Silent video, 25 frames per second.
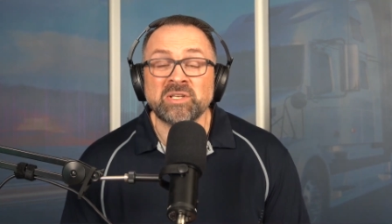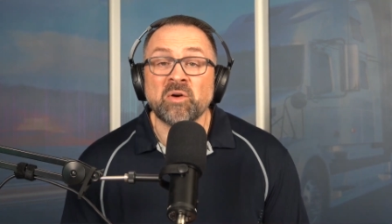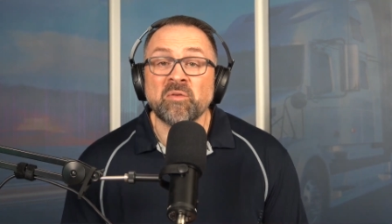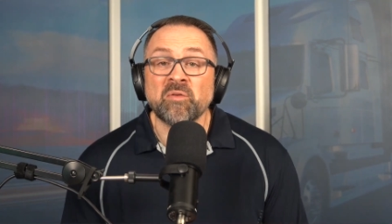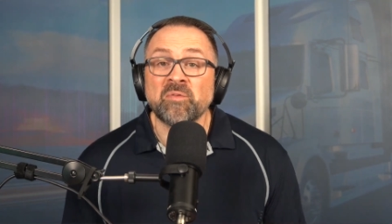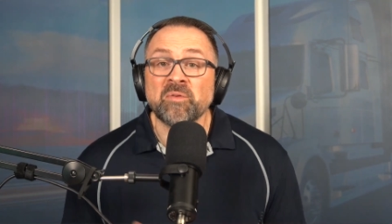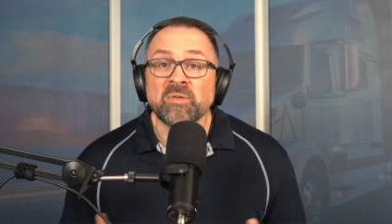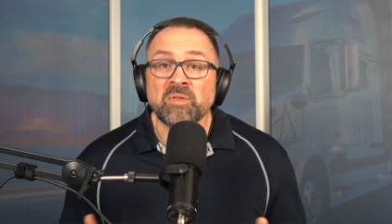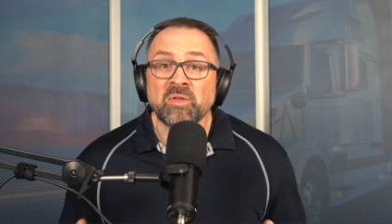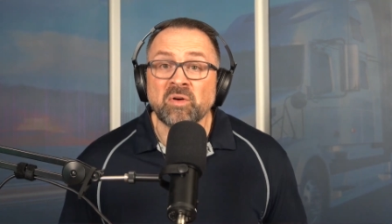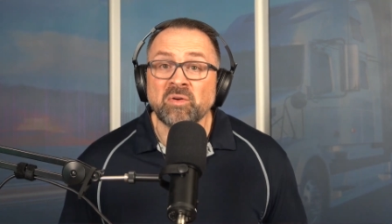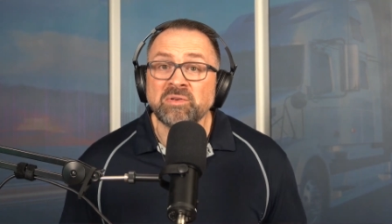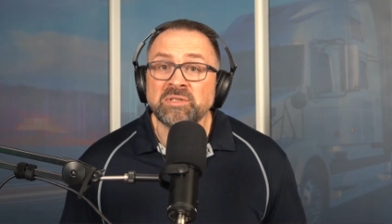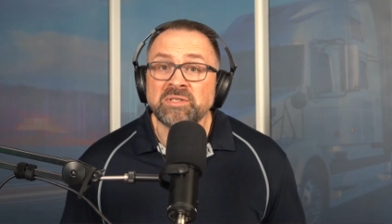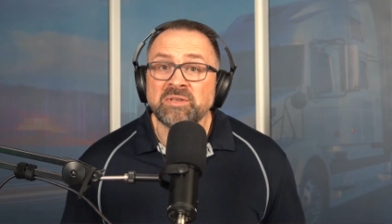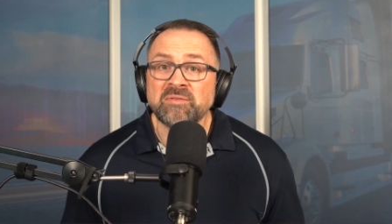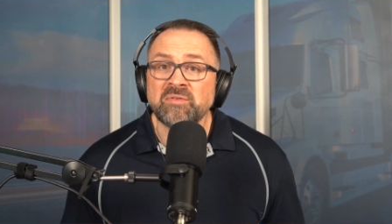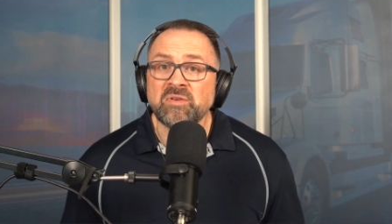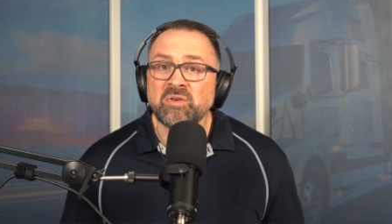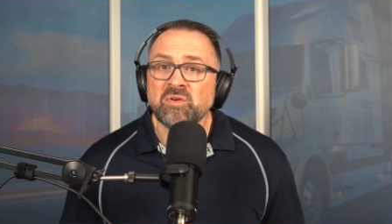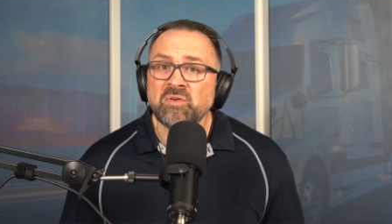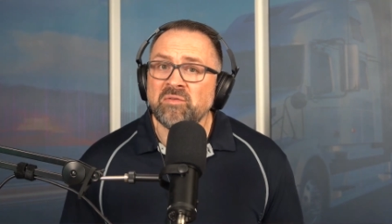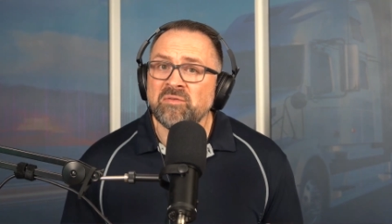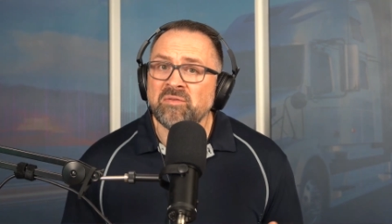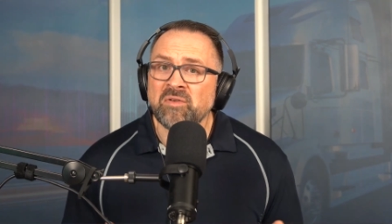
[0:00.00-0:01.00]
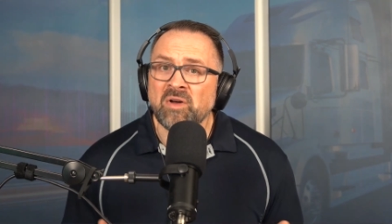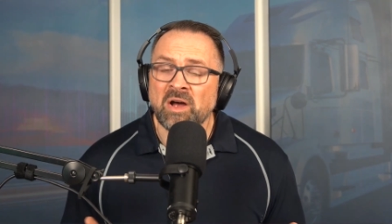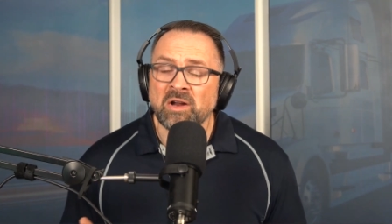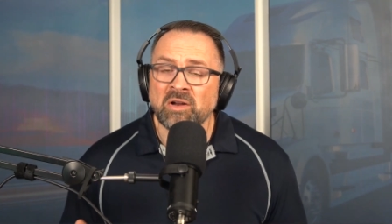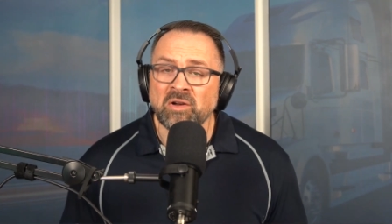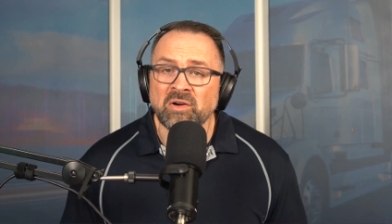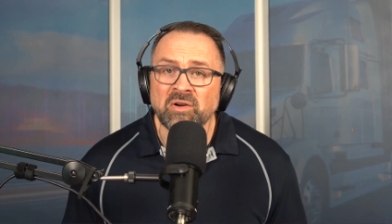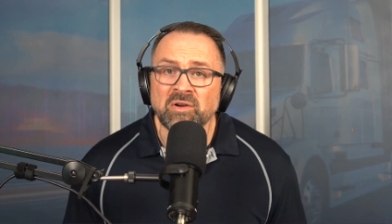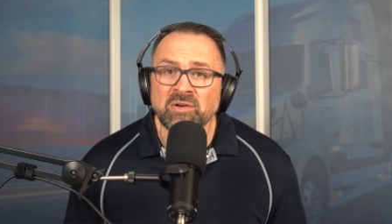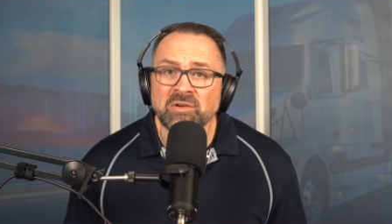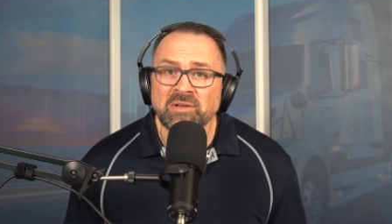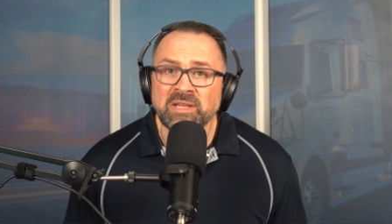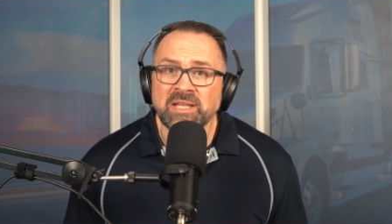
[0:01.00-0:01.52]
So, for those of you who've
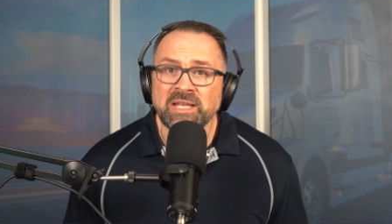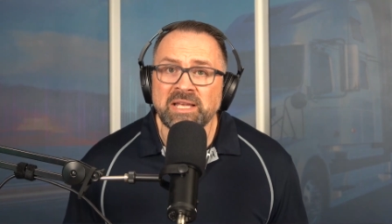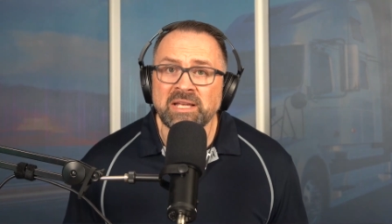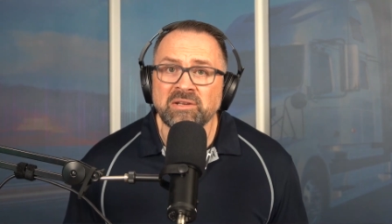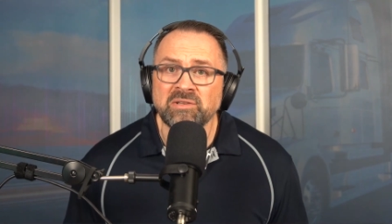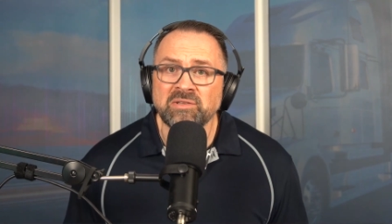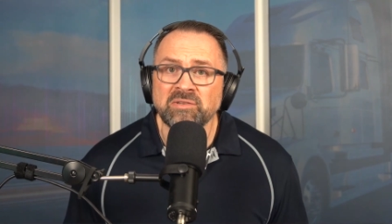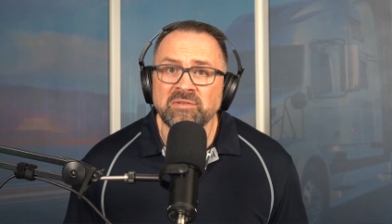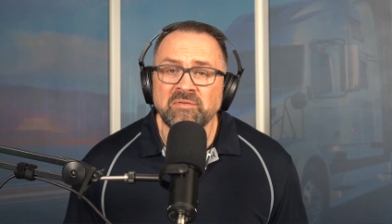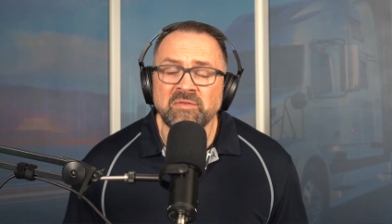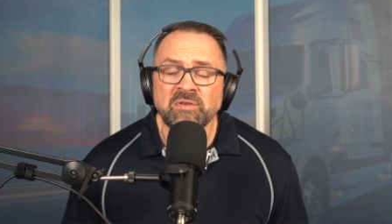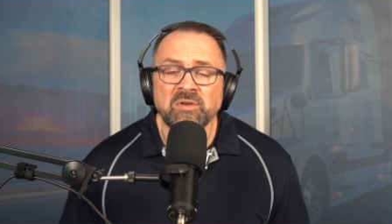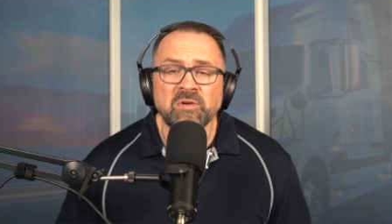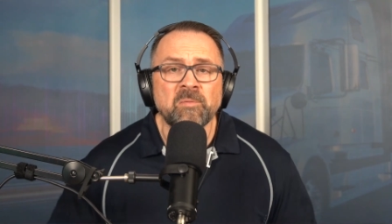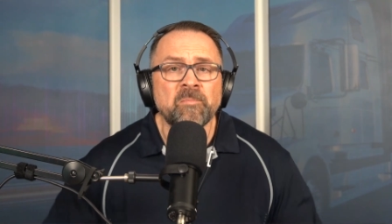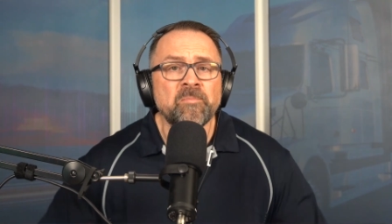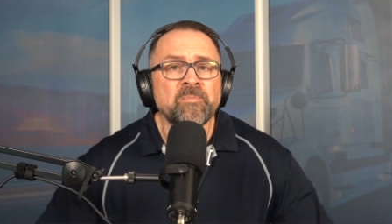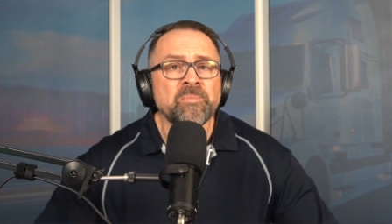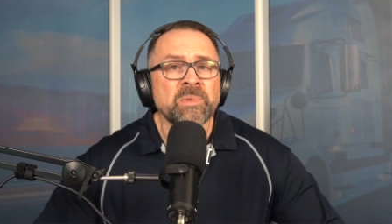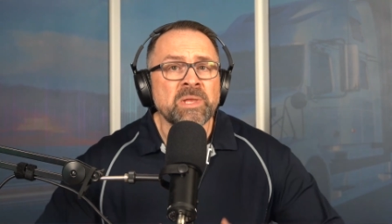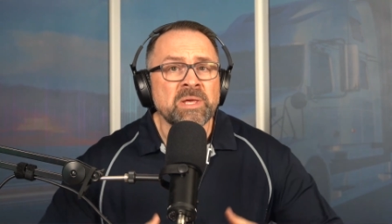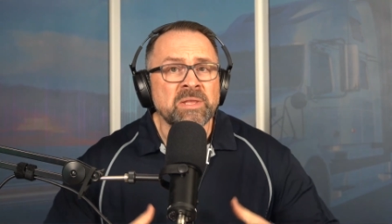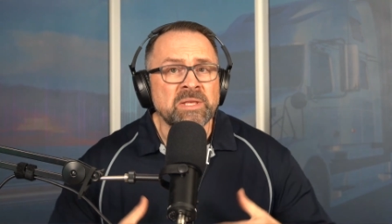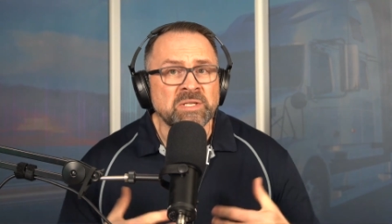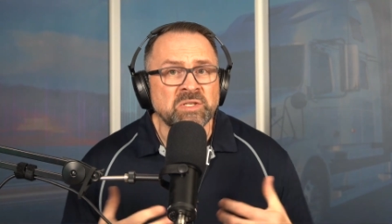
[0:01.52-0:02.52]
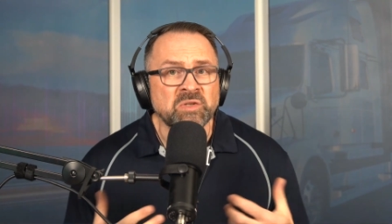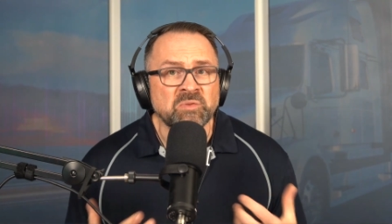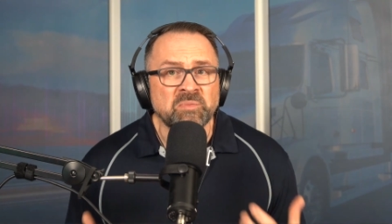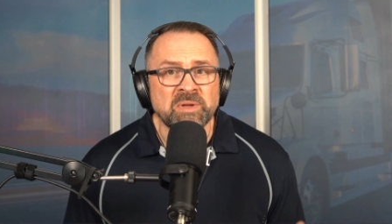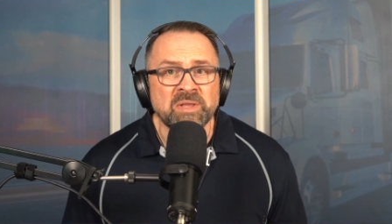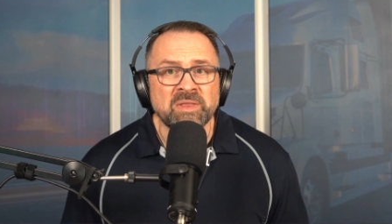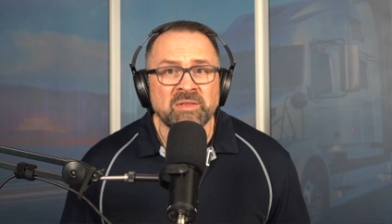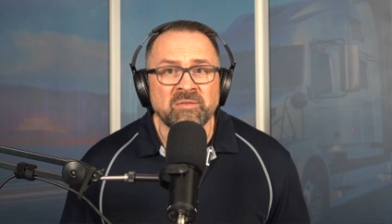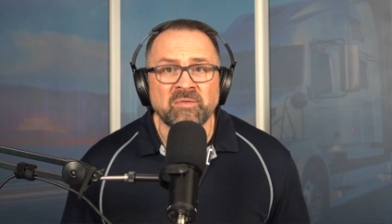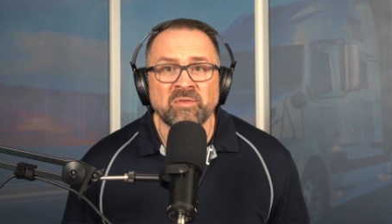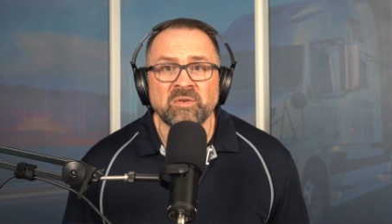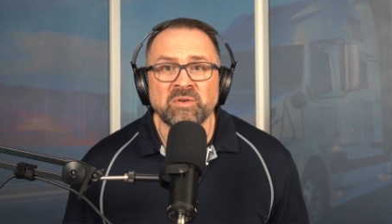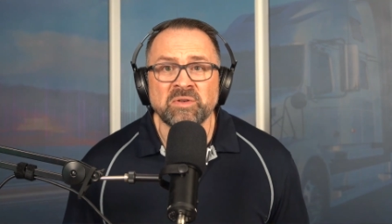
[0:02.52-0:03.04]
not heard the interview, this will
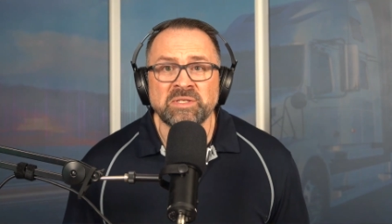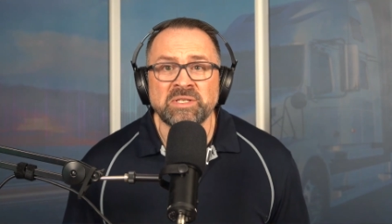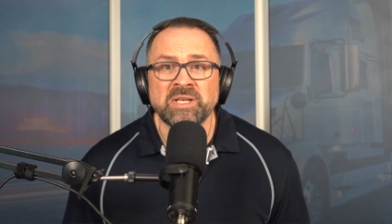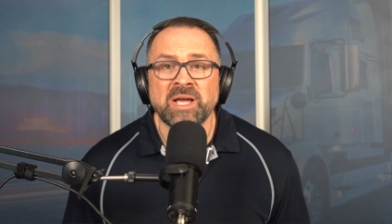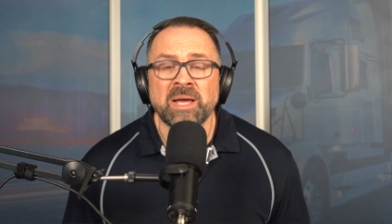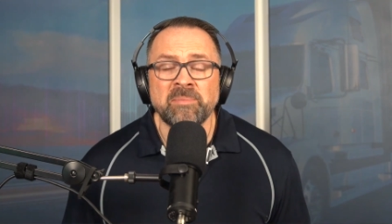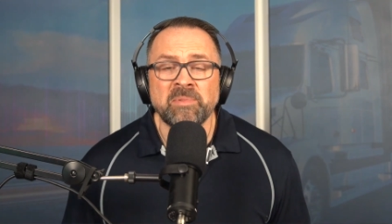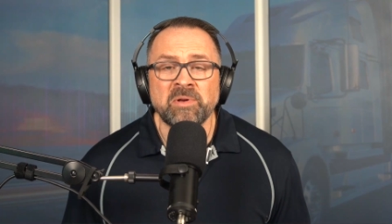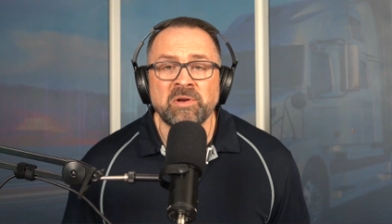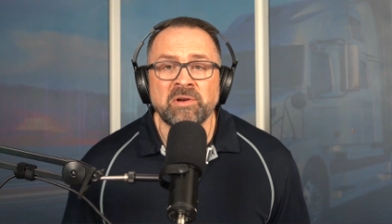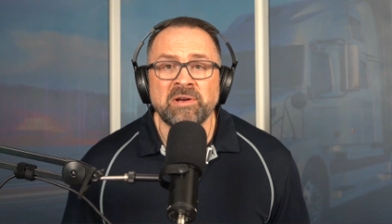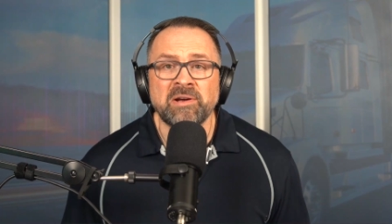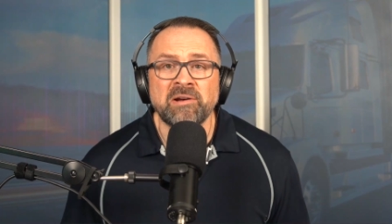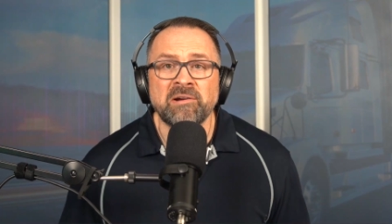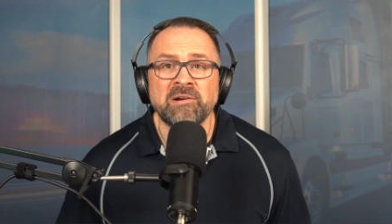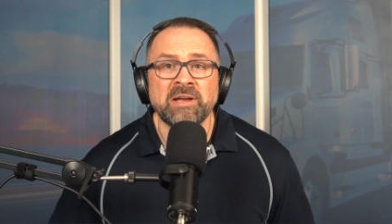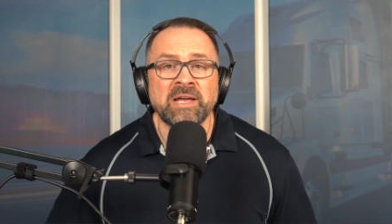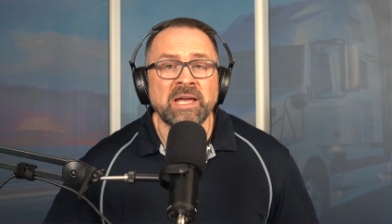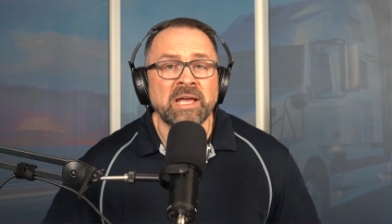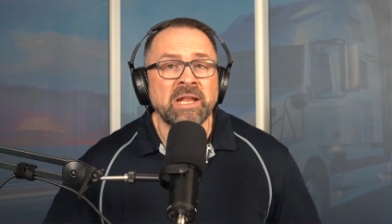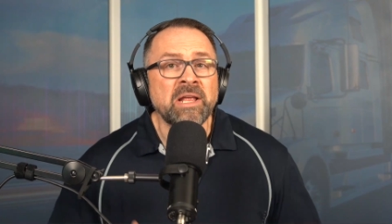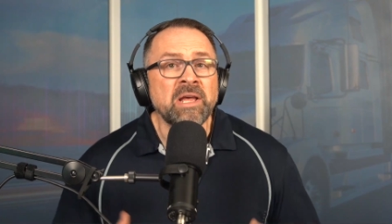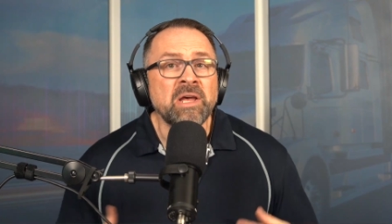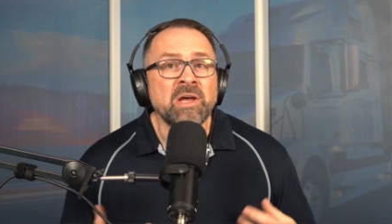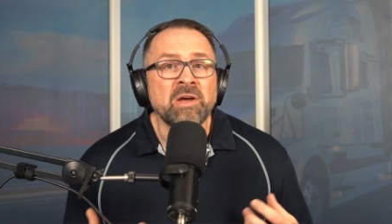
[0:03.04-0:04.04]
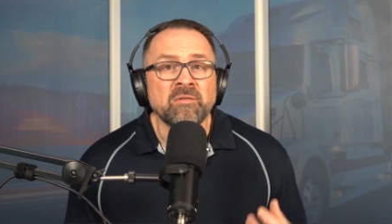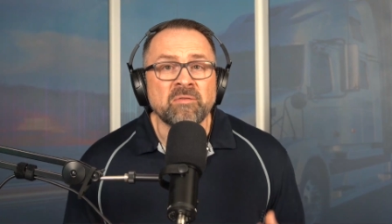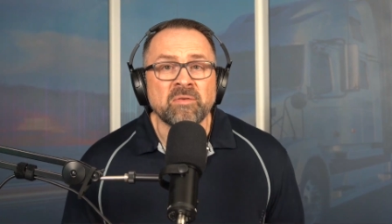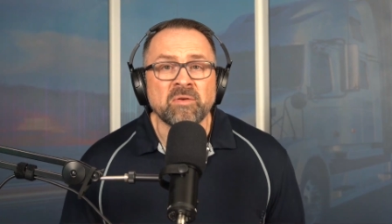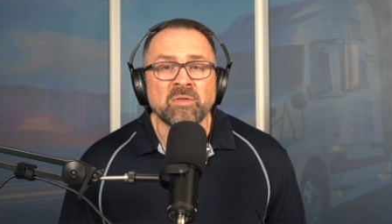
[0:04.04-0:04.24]
be the first time you're hearing it.